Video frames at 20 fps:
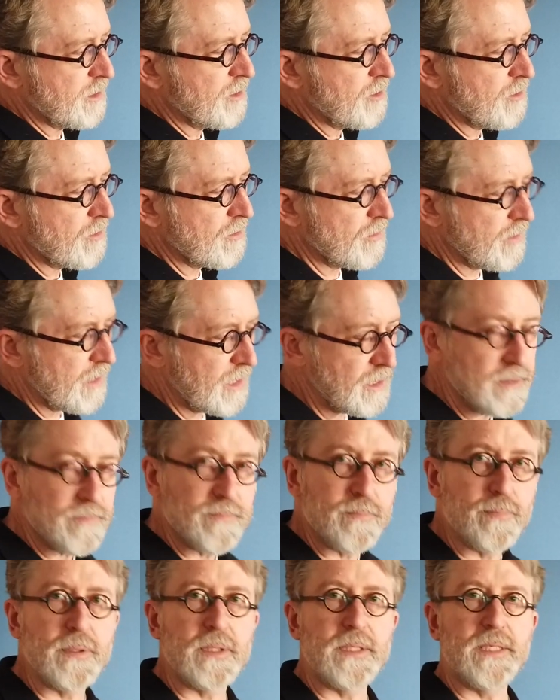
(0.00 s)

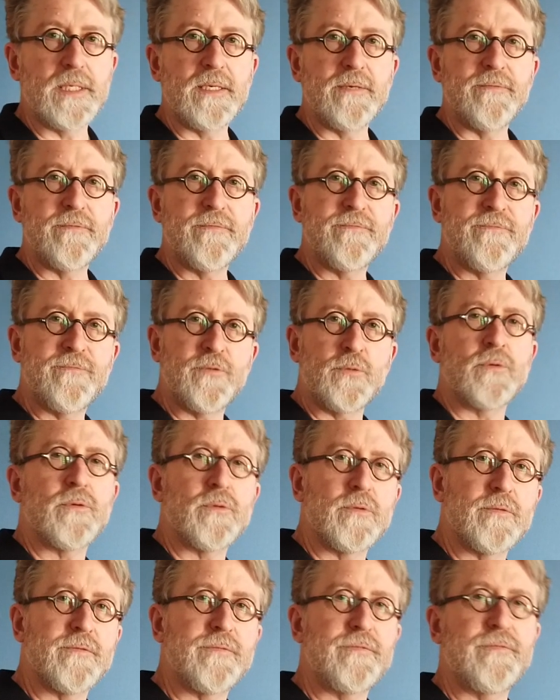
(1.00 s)
incredibly
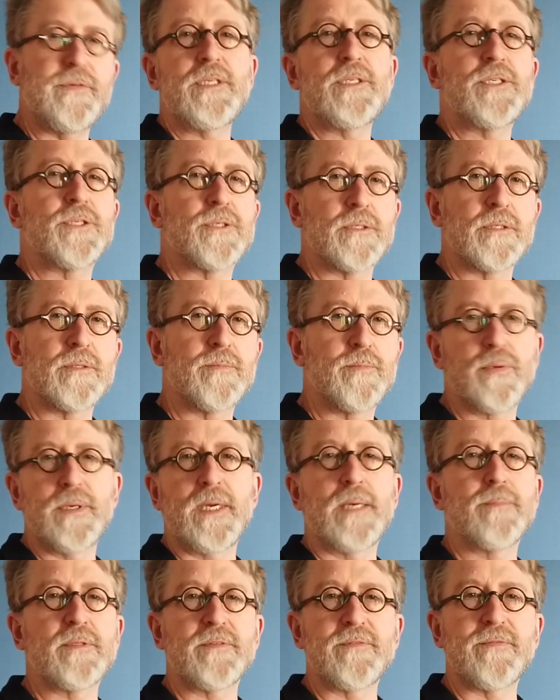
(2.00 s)
full-featured
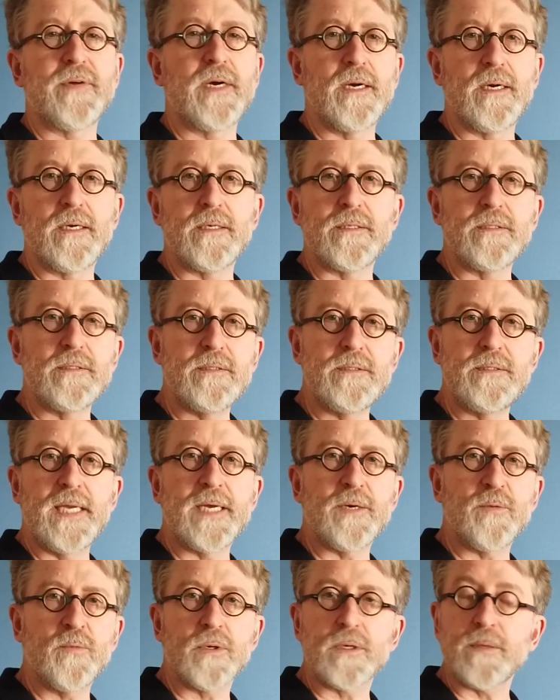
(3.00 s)
preamplifier
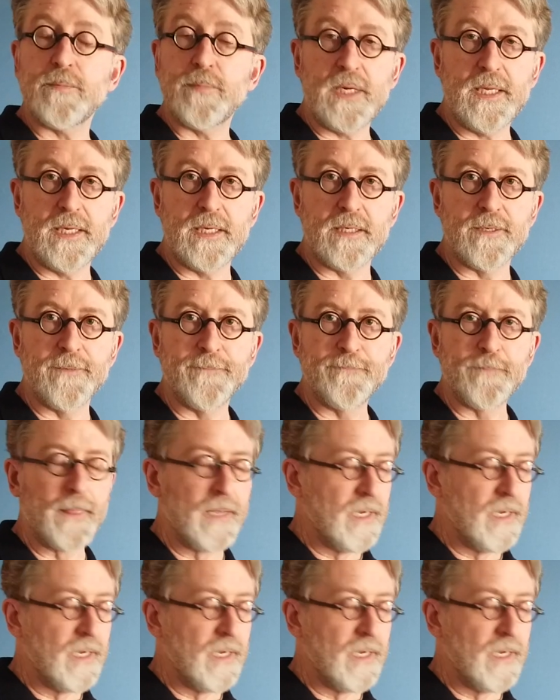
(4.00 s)
network player.